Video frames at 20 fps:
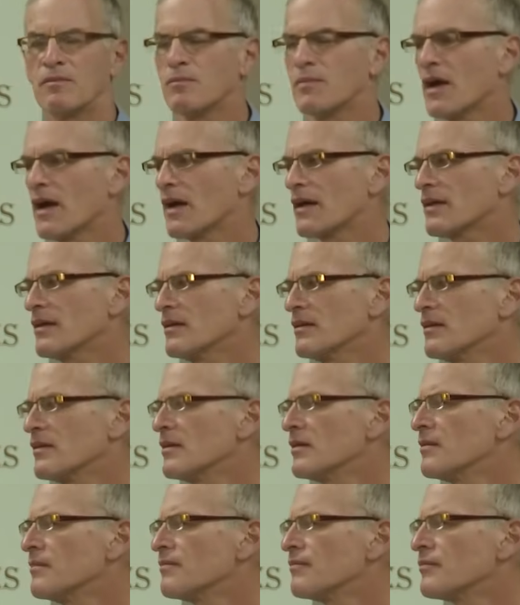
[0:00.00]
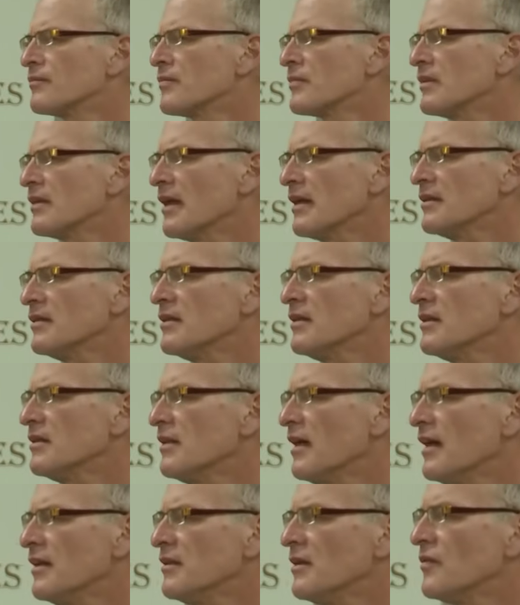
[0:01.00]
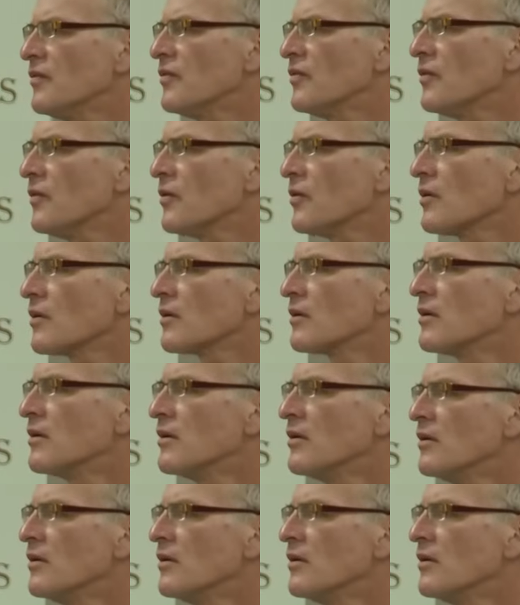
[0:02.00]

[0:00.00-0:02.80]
Back in 1984,